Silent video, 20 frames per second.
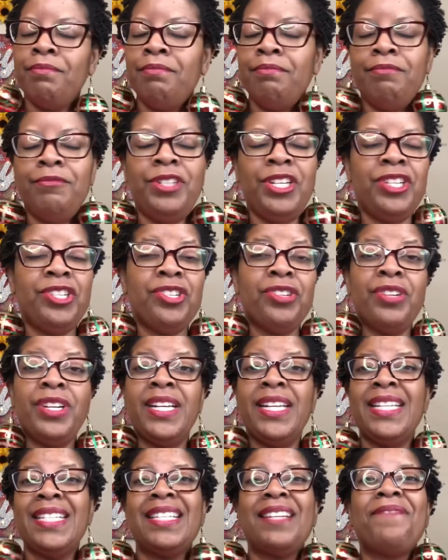Ginger
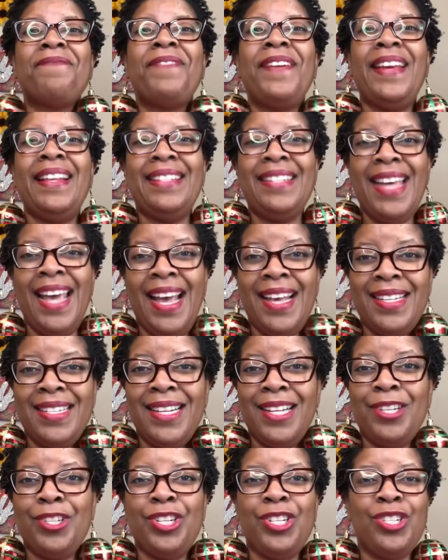is
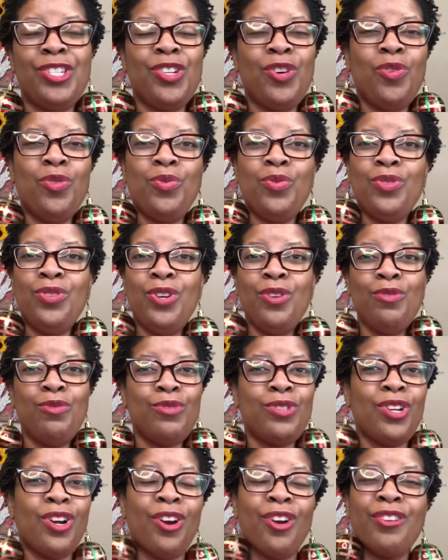fantastic. She know,
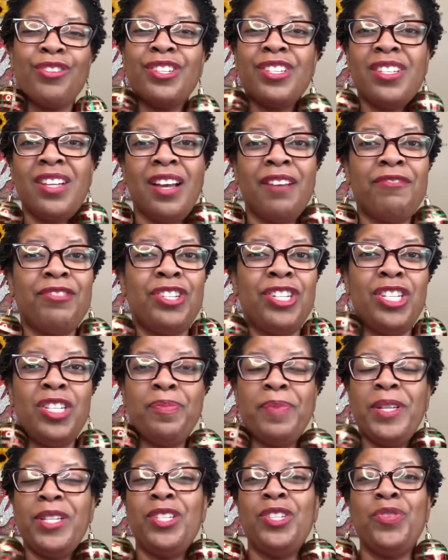knows her stuff. She's
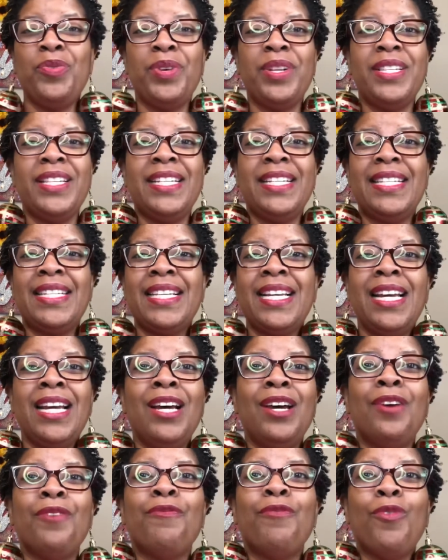been doing this
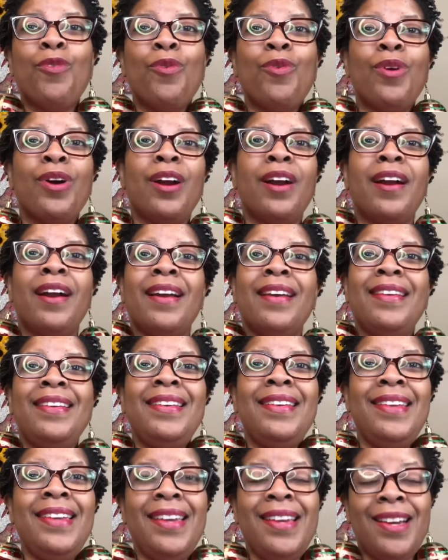for
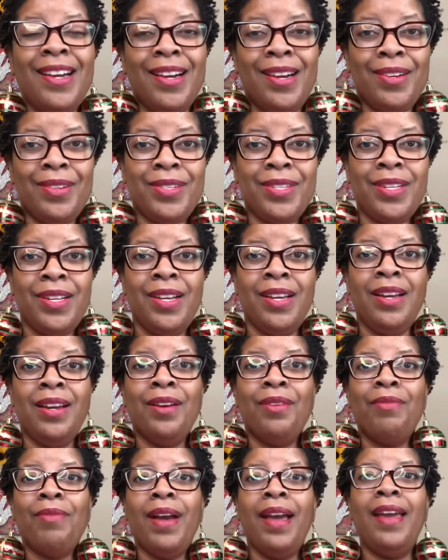years,
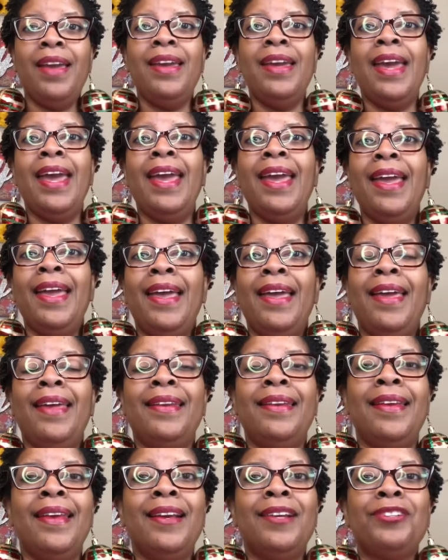right?
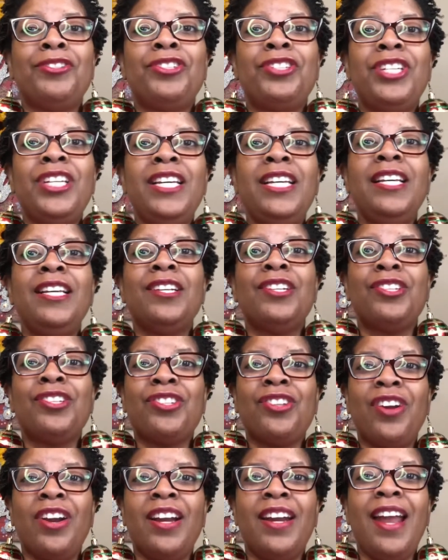And she
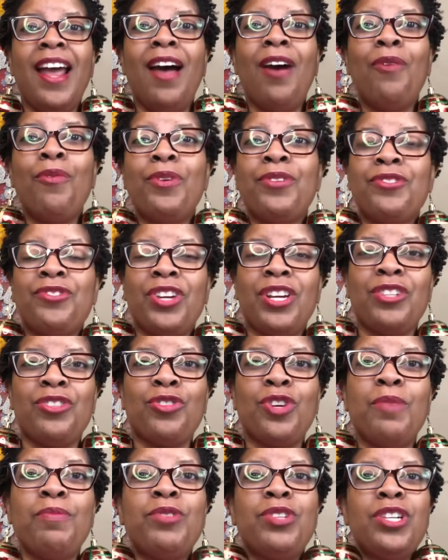started out with
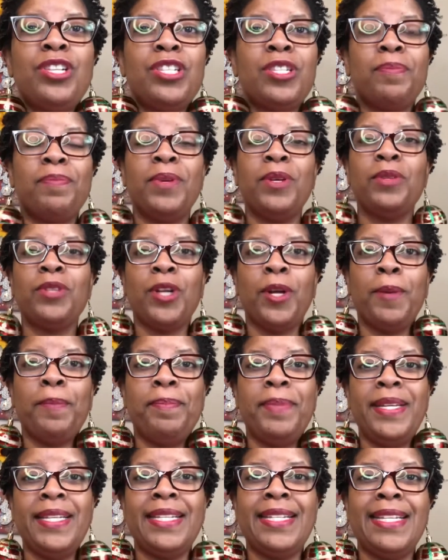transcriptions, built her
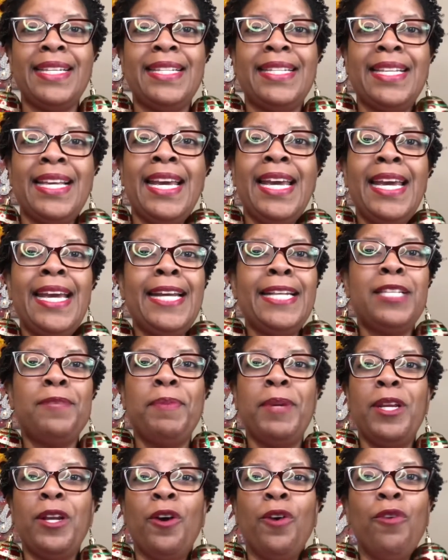business. It's
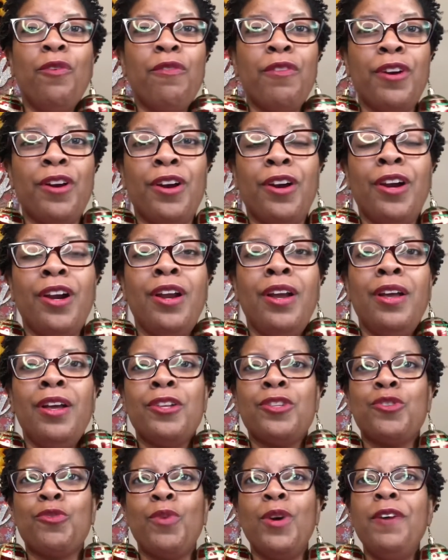been over
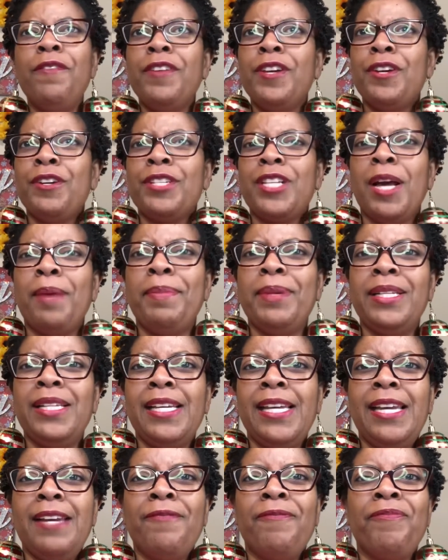12 years, I
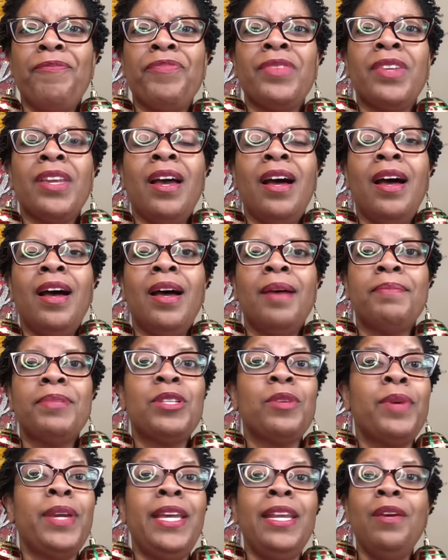believe. Um,
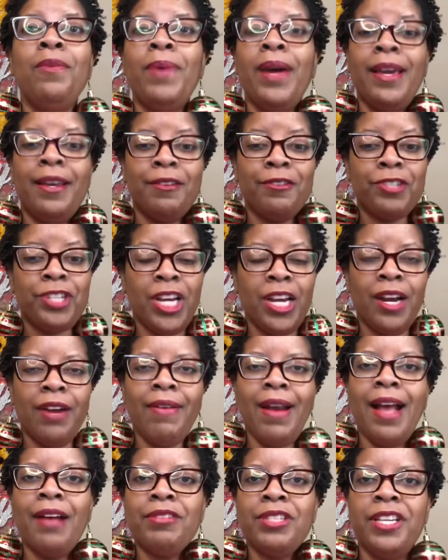so anyway, check
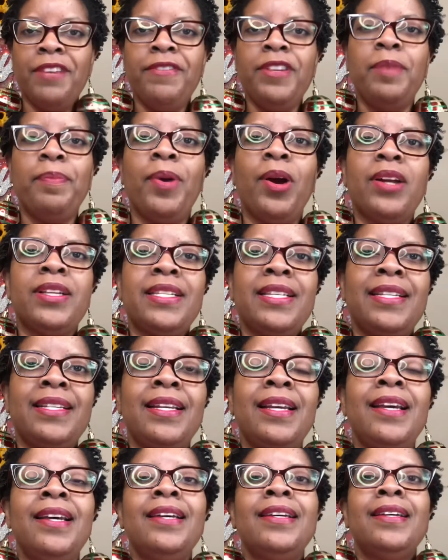her out,
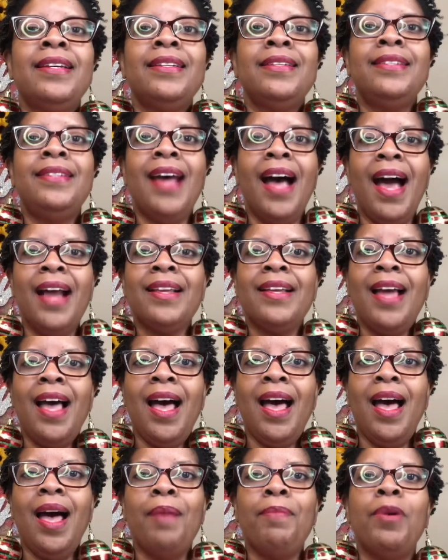
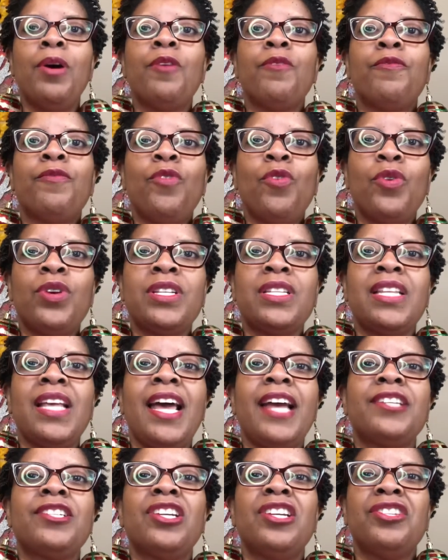tiffanyparson.com forward
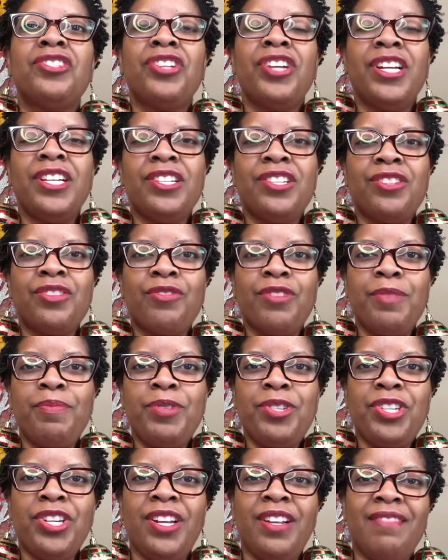slash
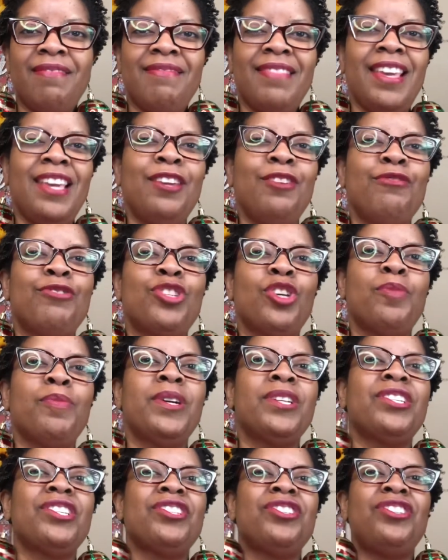transcription. Thank you so
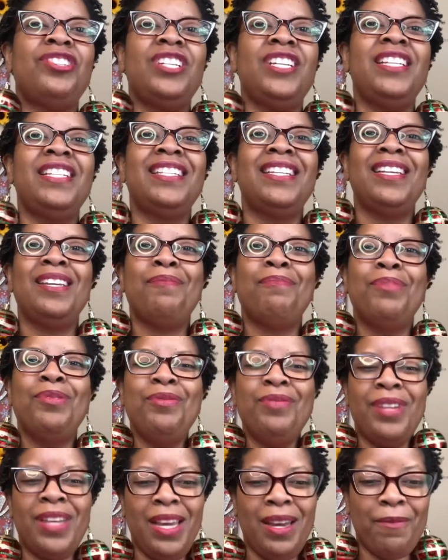much, GT
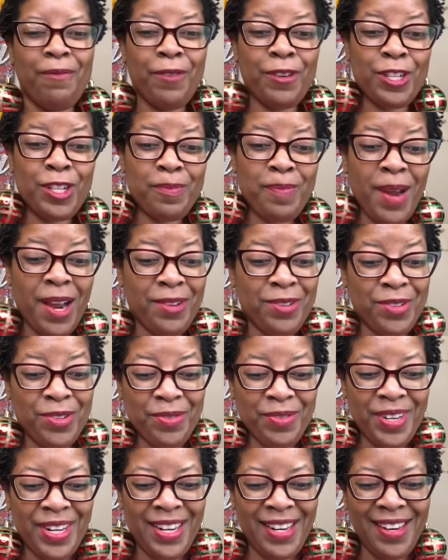Bootcamp, for
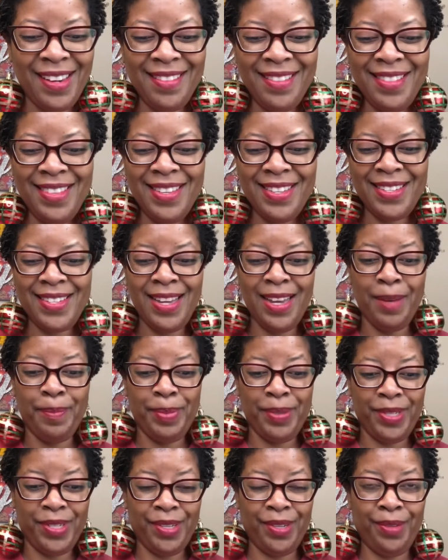sponsoring this
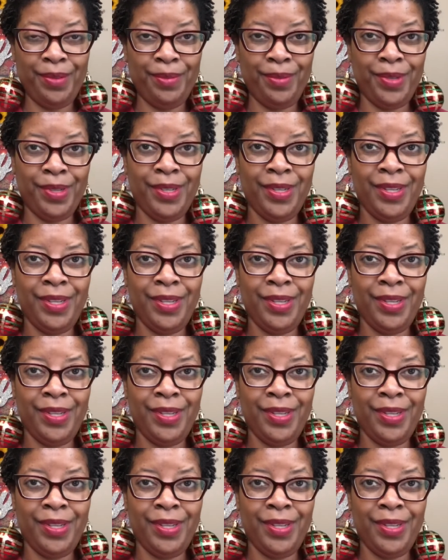episode.